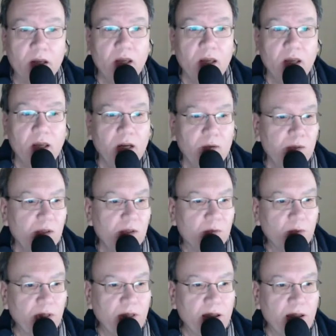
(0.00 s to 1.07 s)
And it was a
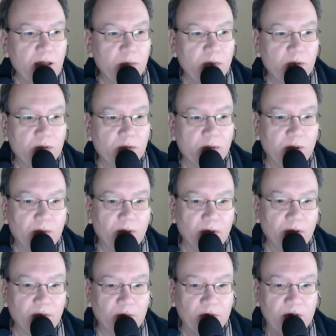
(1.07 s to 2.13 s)
real eye-opener for me. When
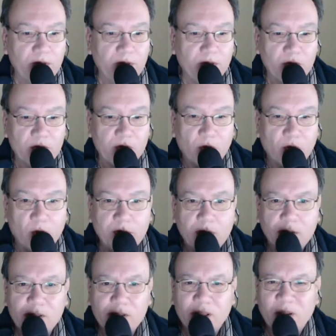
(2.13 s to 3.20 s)
she first told me, I
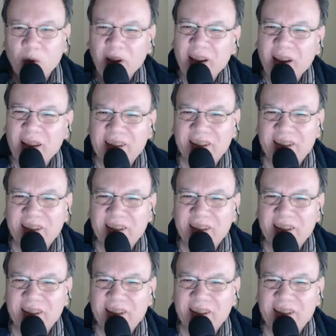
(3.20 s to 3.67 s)
was like, what?